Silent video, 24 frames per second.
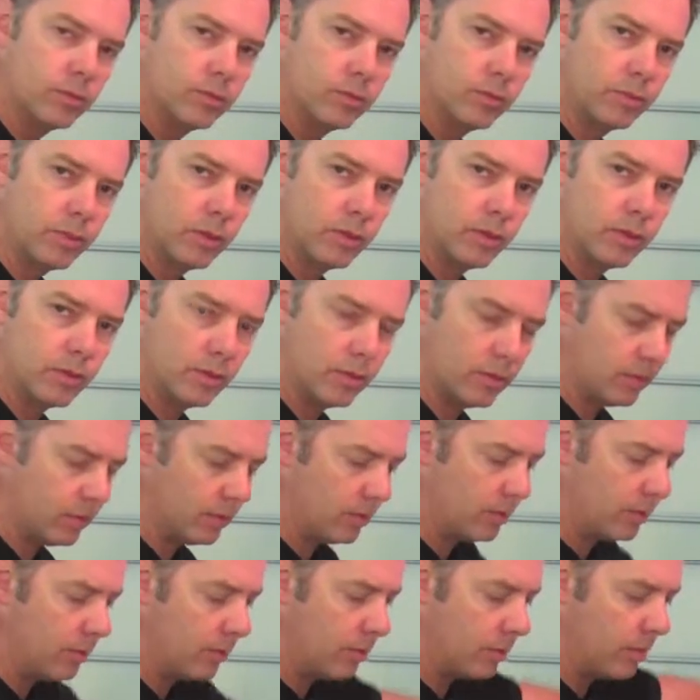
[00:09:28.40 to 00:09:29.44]
put
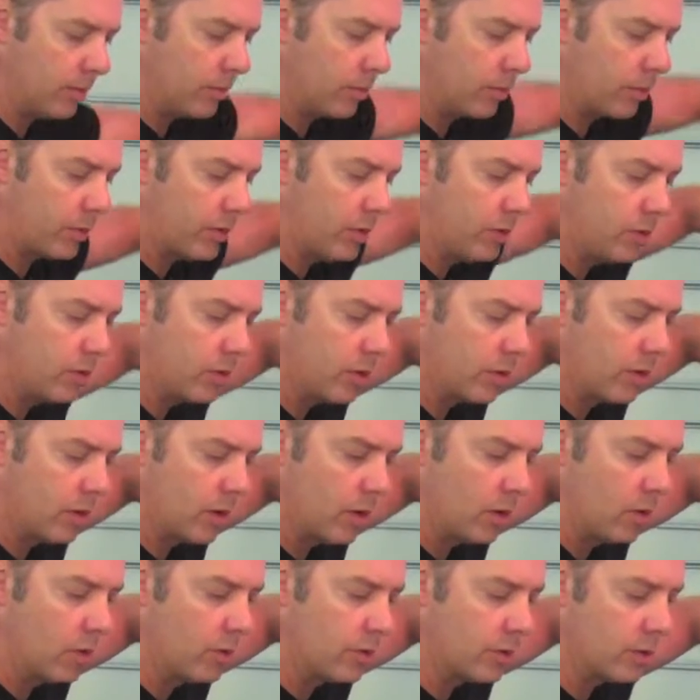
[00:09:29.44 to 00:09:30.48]
pre-drilled
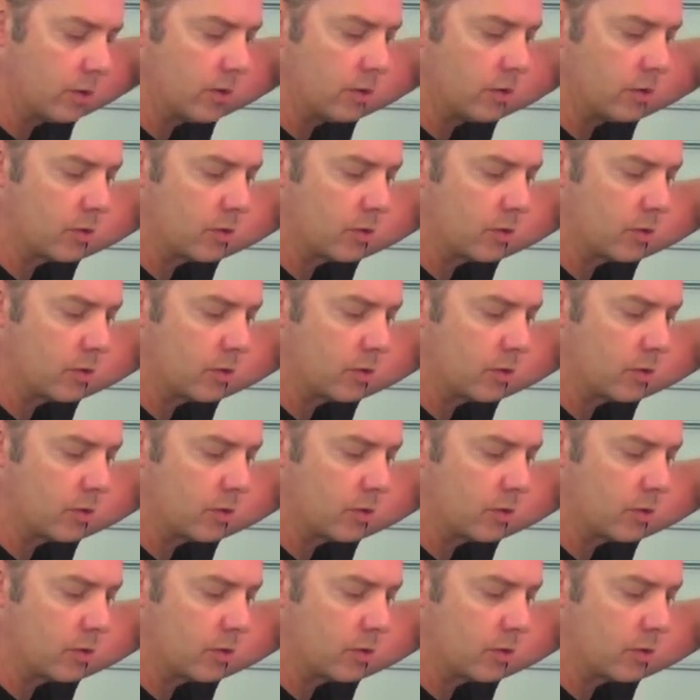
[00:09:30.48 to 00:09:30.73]
holes and